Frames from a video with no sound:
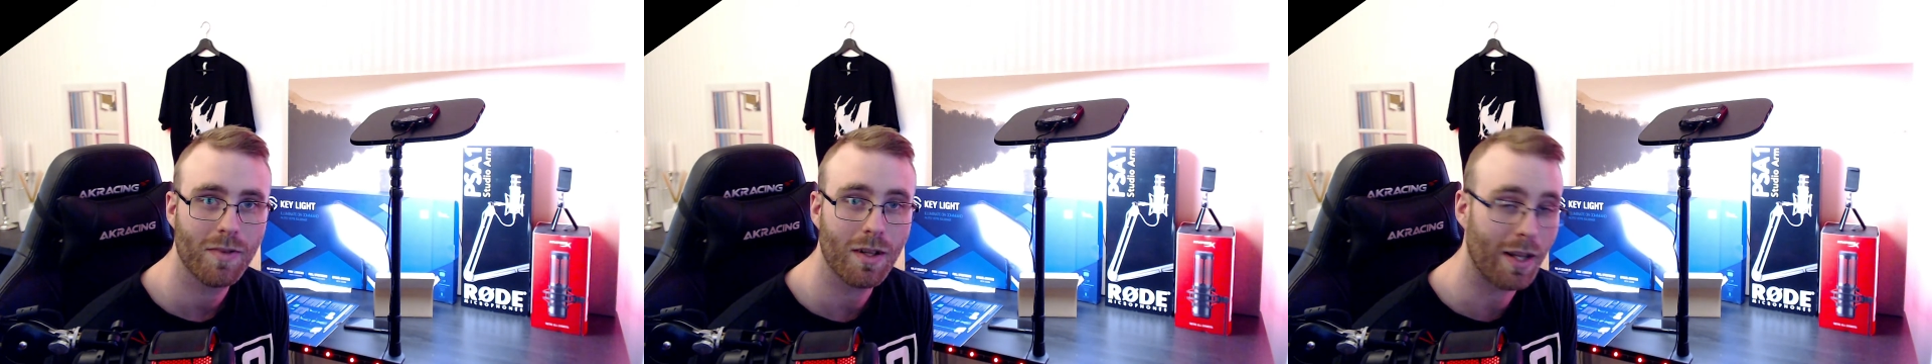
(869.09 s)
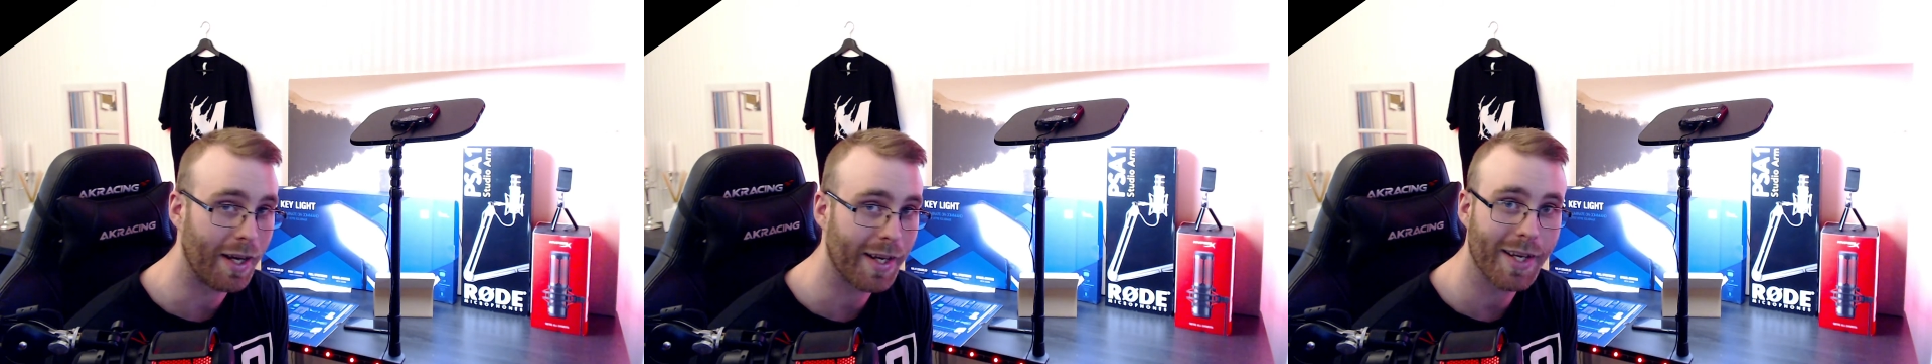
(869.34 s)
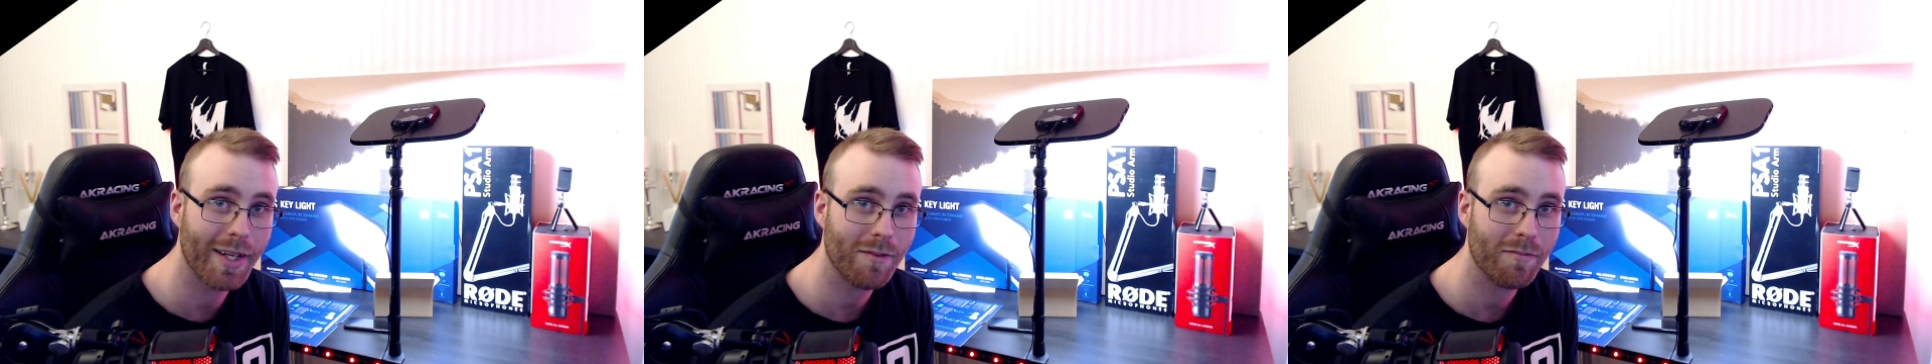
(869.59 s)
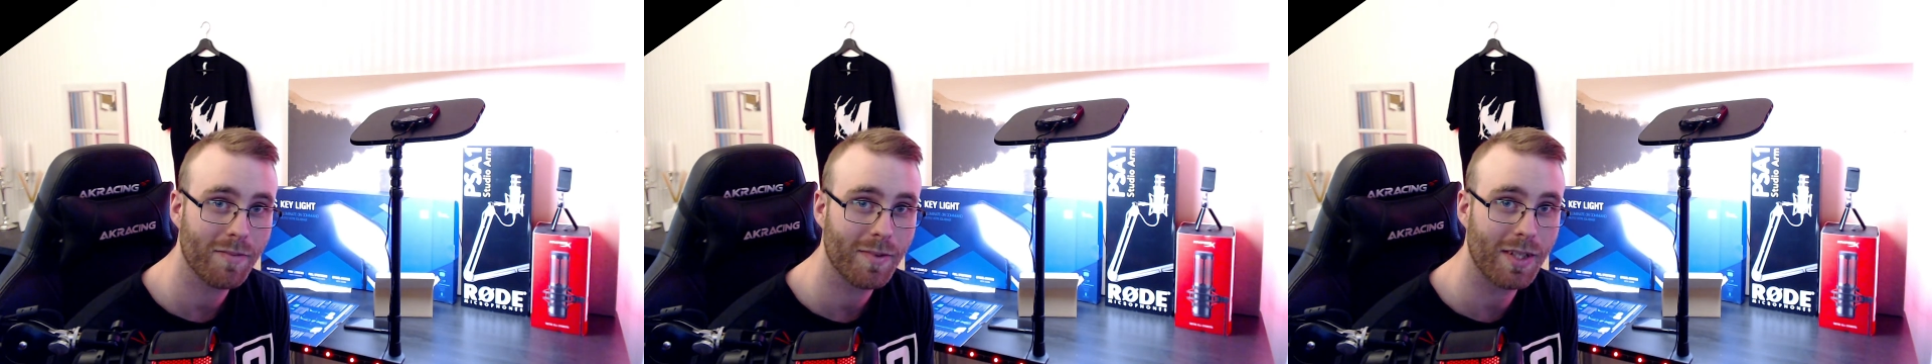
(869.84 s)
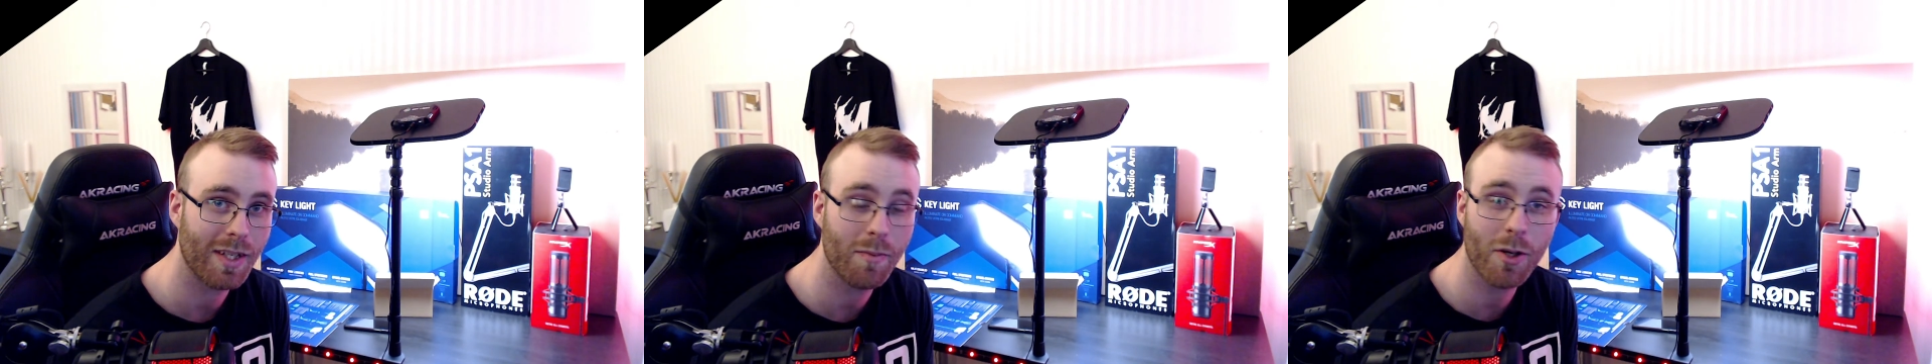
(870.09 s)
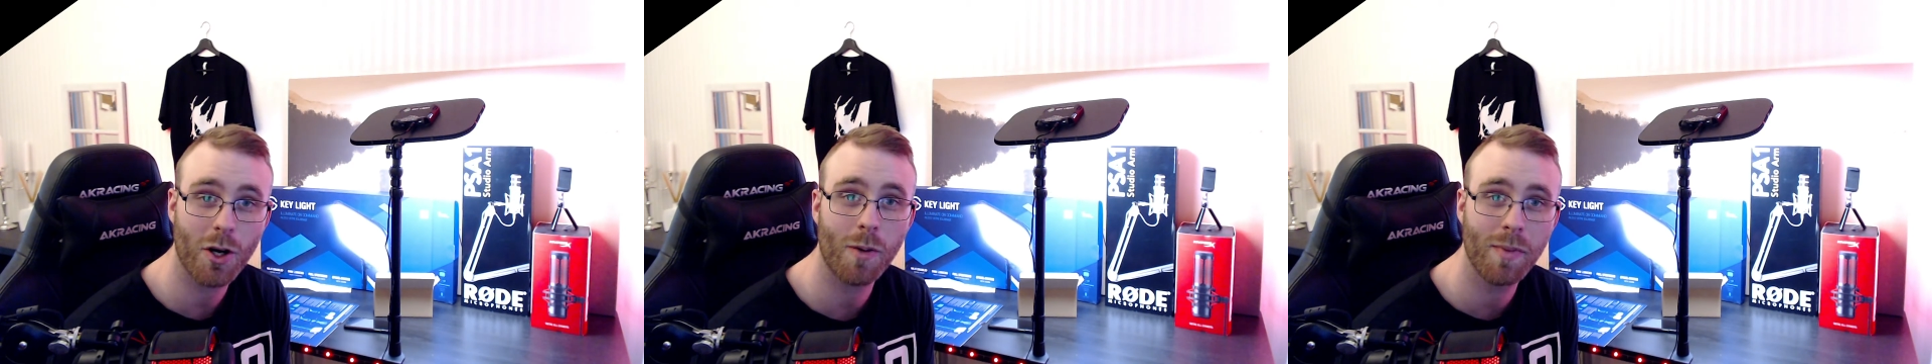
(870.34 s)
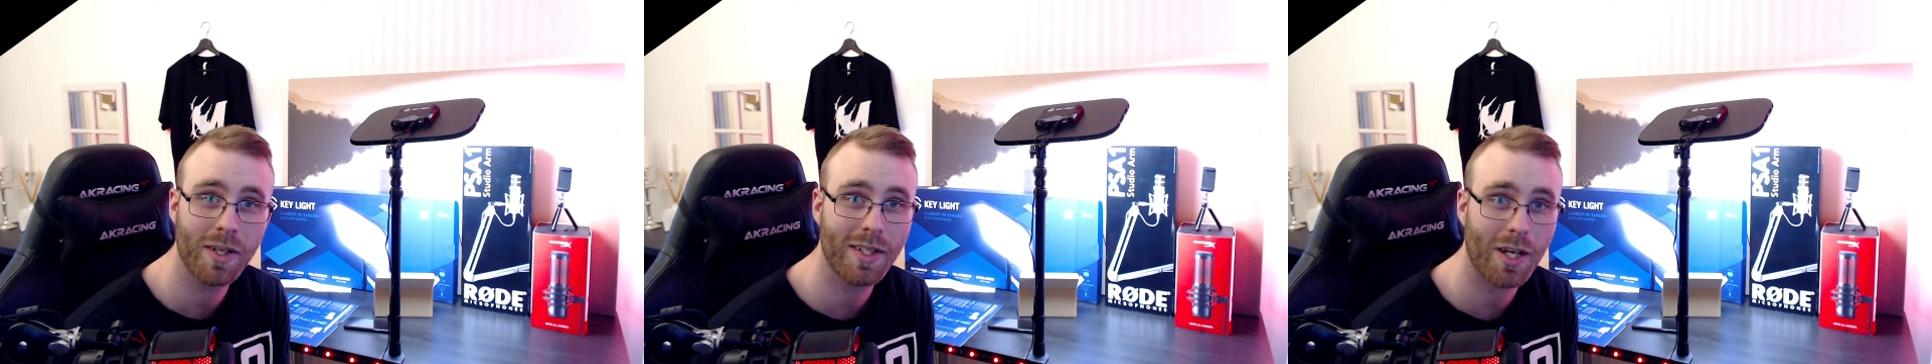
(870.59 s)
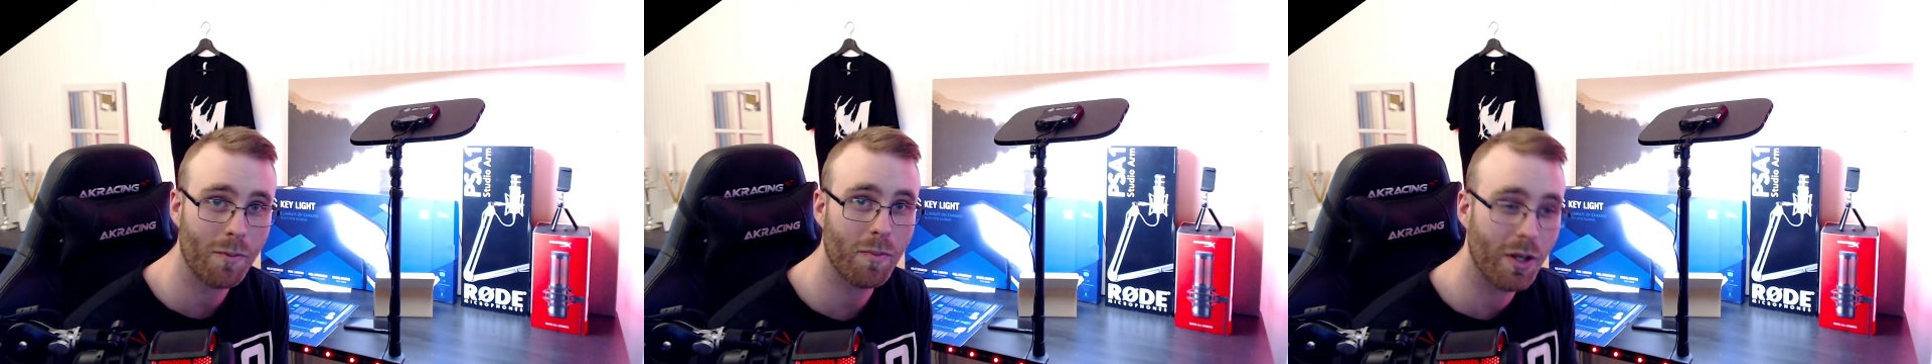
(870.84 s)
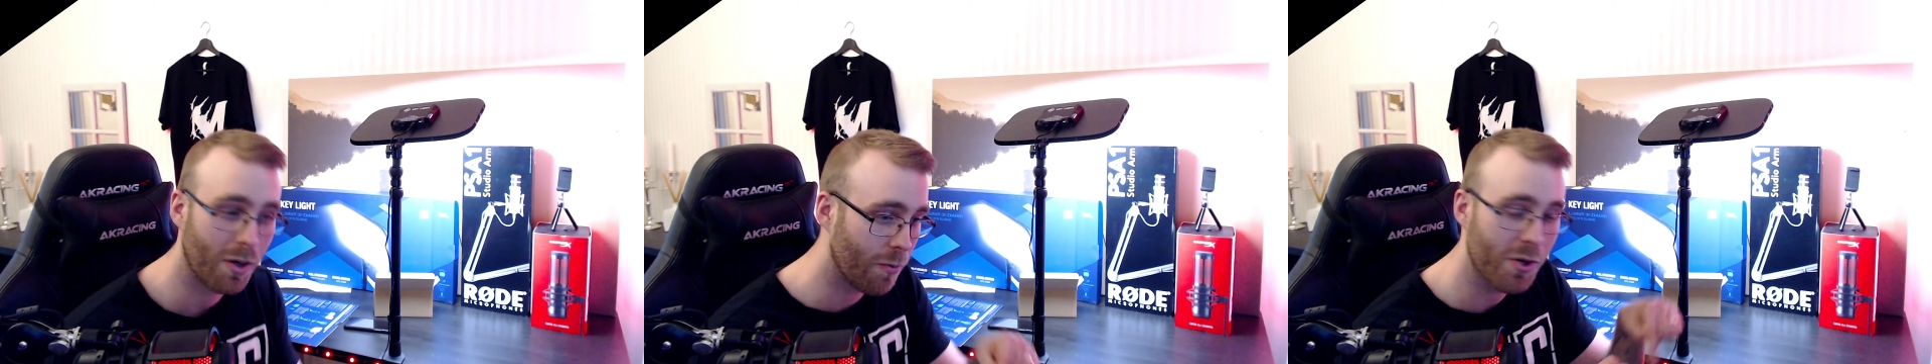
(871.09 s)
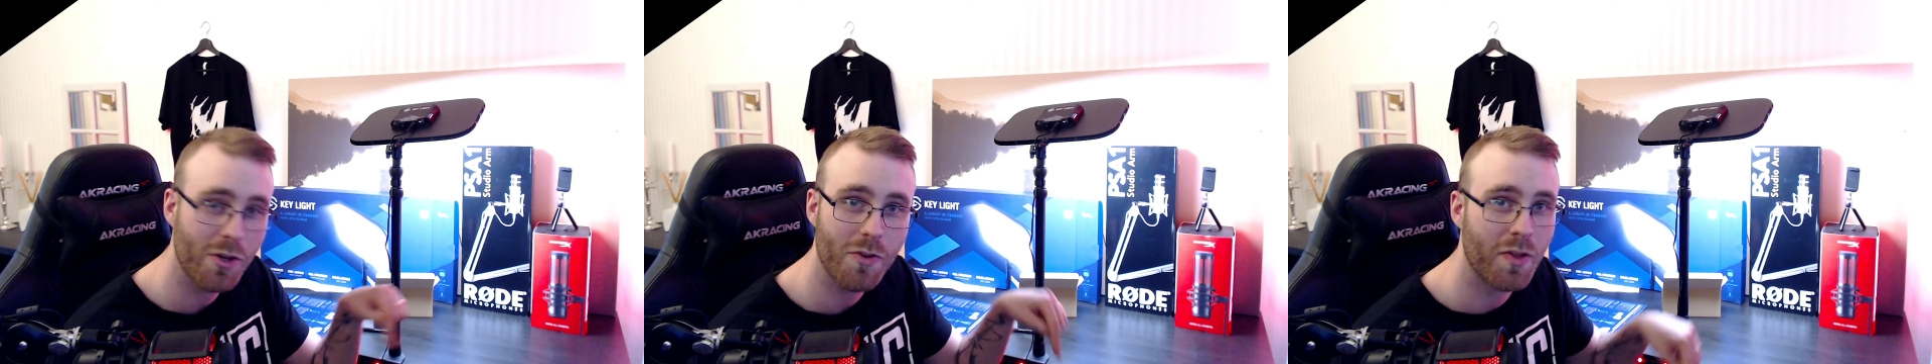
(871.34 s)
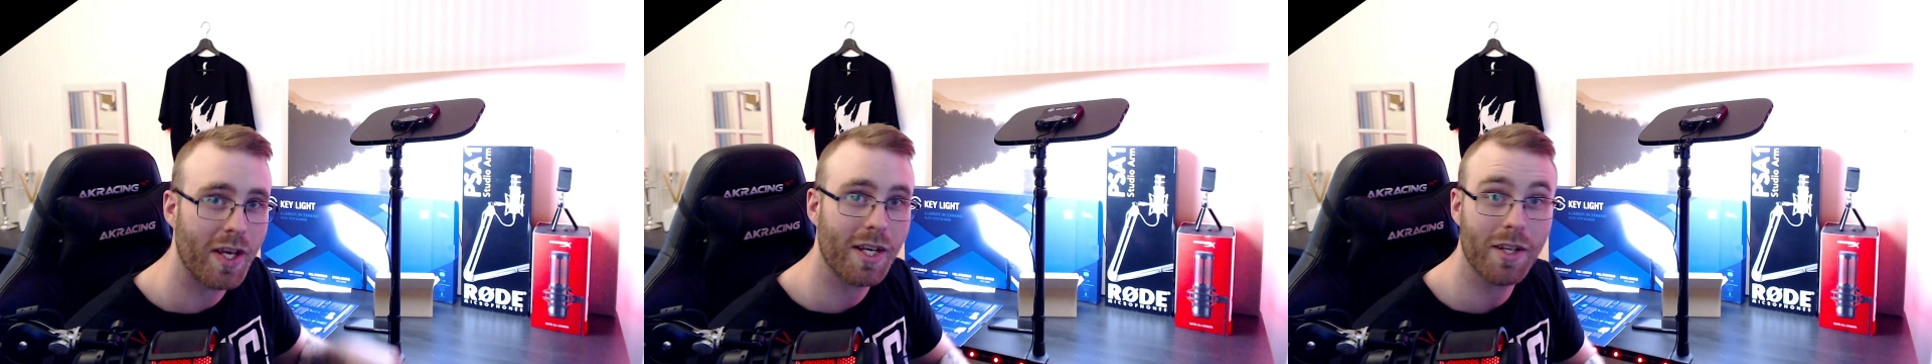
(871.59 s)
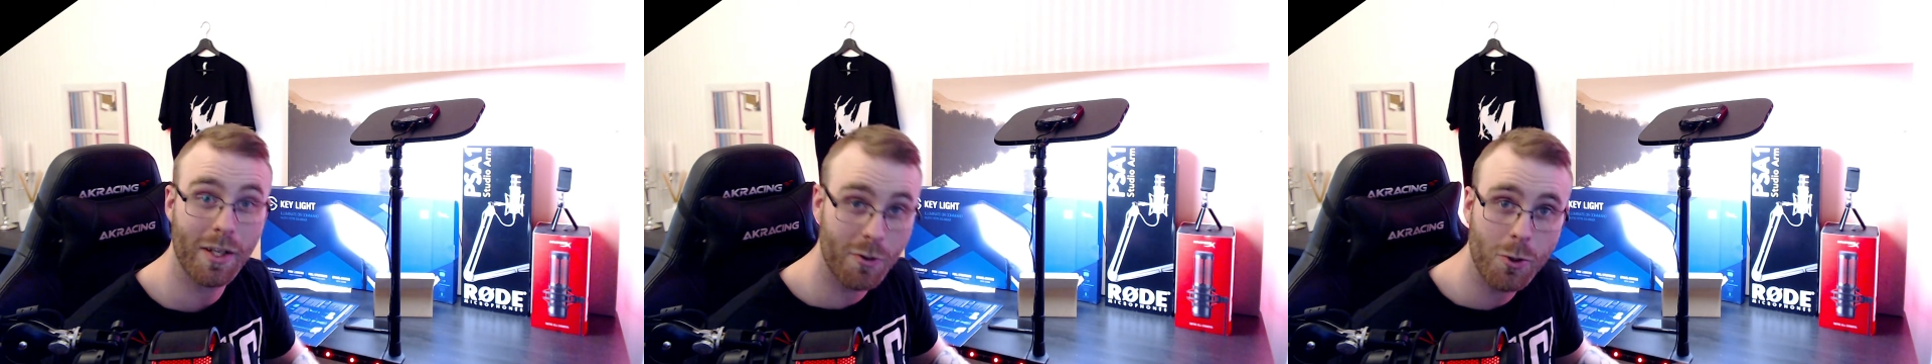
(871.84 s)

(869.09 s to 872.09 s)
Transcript: like it, give me a comment down below. What do you think?